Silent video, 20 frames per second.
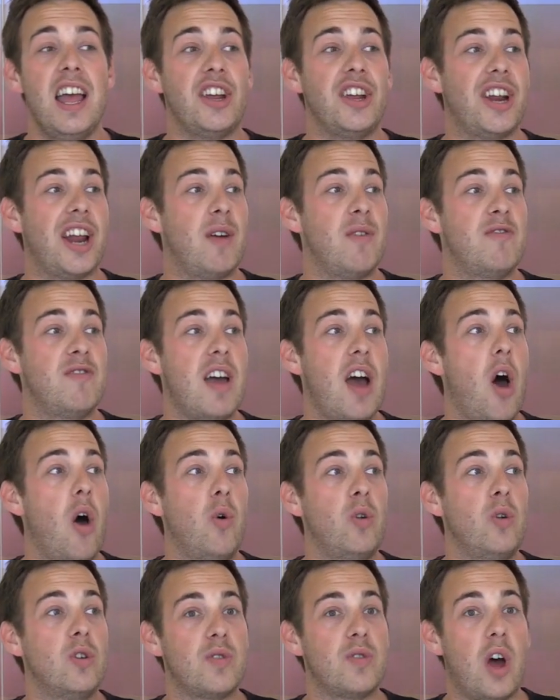you know,
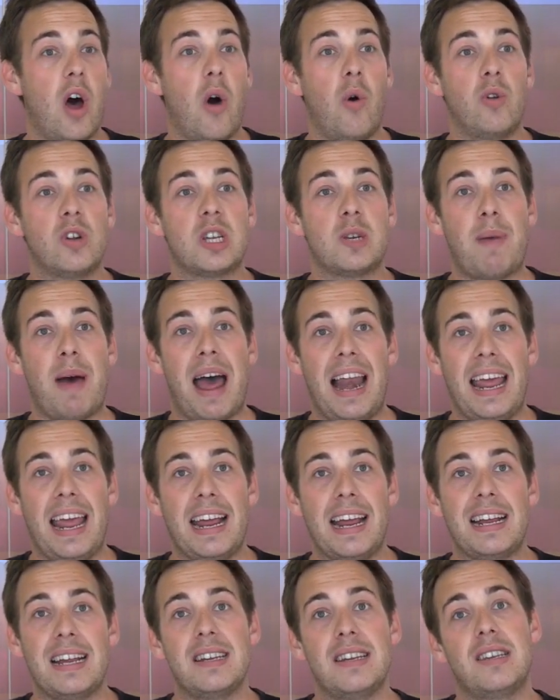old
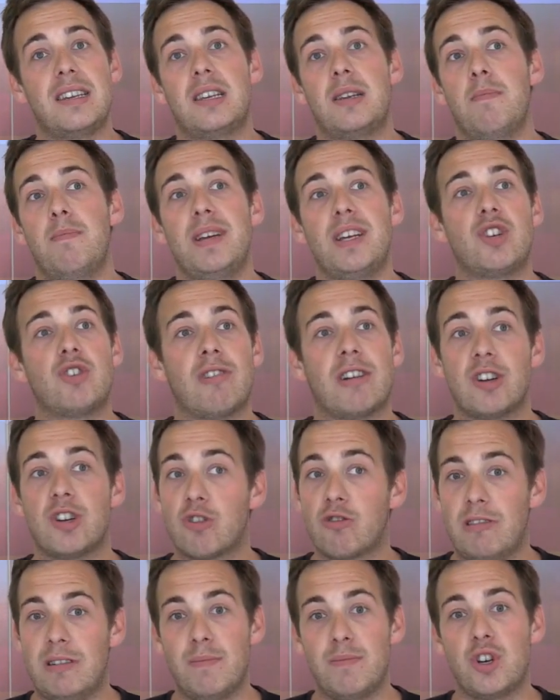spellings,
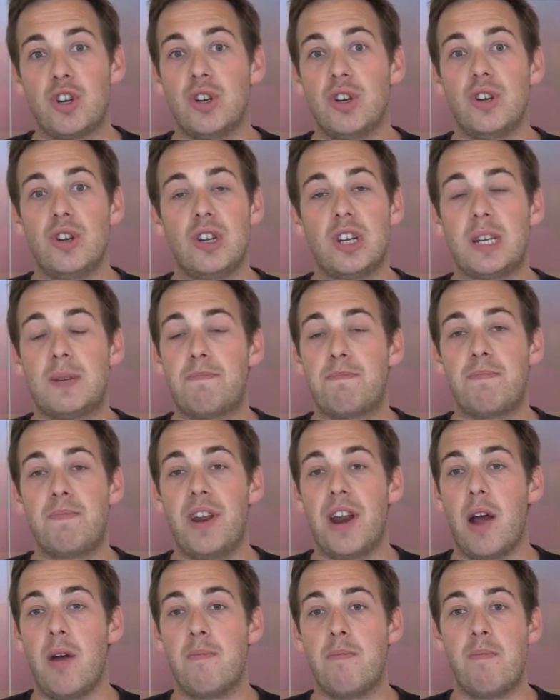mistranscriptions,
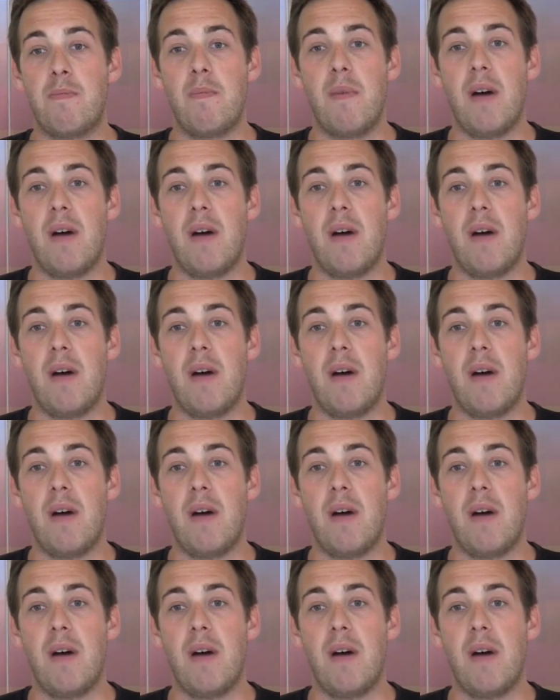you know,